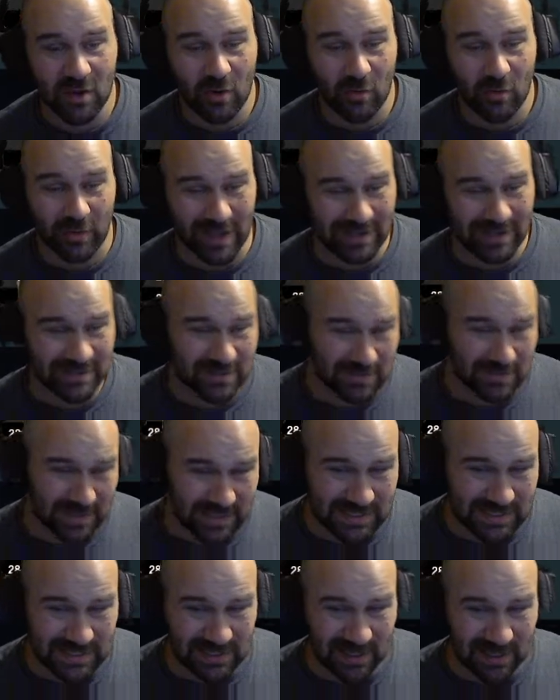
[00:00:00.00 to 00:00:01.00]
We have some
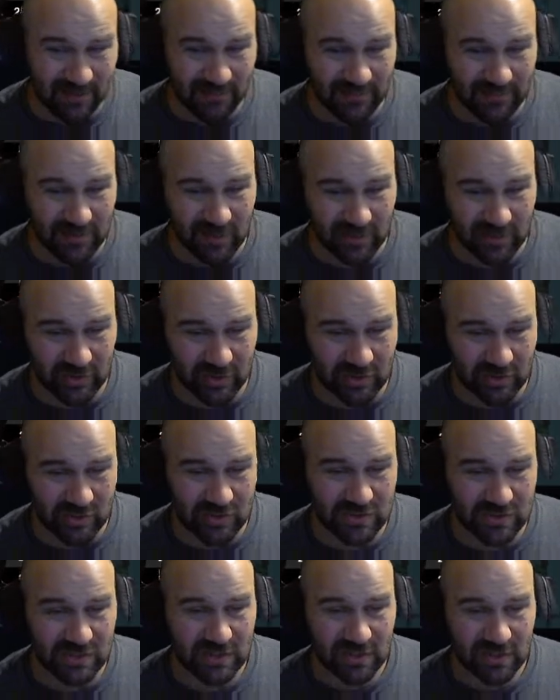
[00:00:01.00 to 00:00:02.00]
decent left
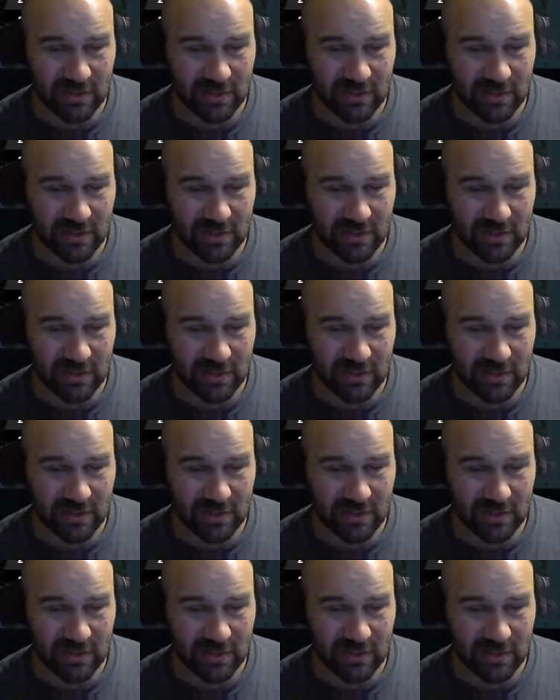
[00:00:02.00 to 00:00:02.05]
fielders,